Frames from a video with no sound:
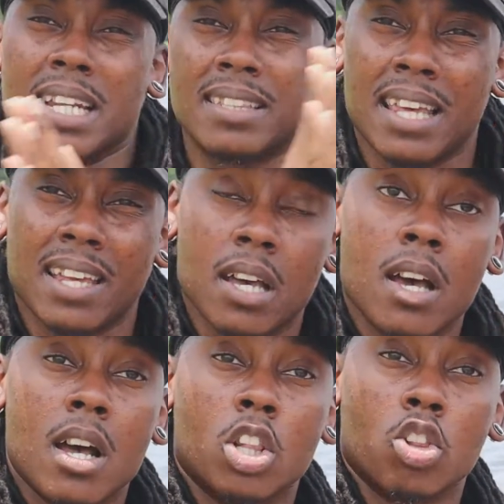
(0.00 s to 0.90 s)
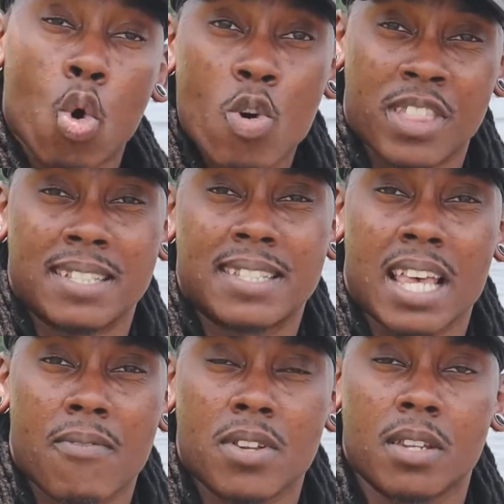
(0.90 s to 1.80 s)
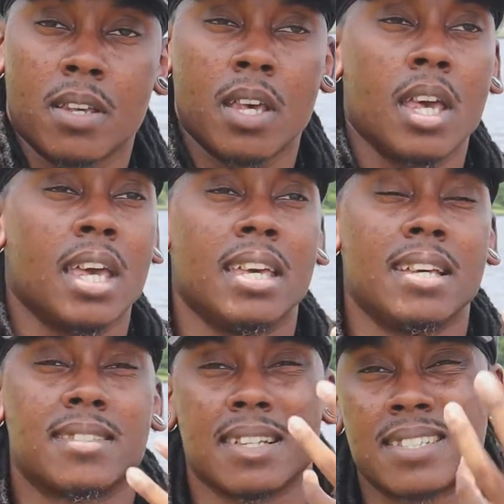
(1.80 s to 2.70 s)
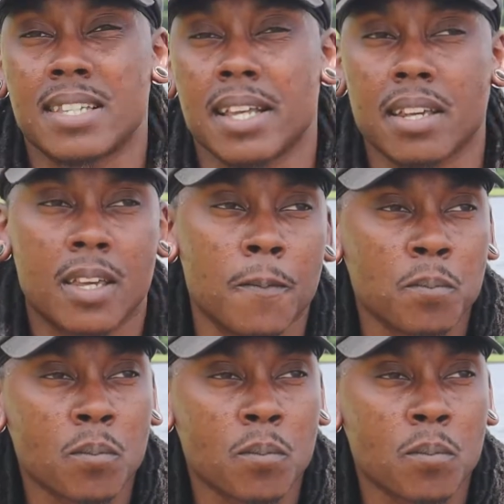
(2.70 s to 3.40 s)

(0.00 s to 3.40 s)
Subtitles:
Anything lower than 7 is acidic.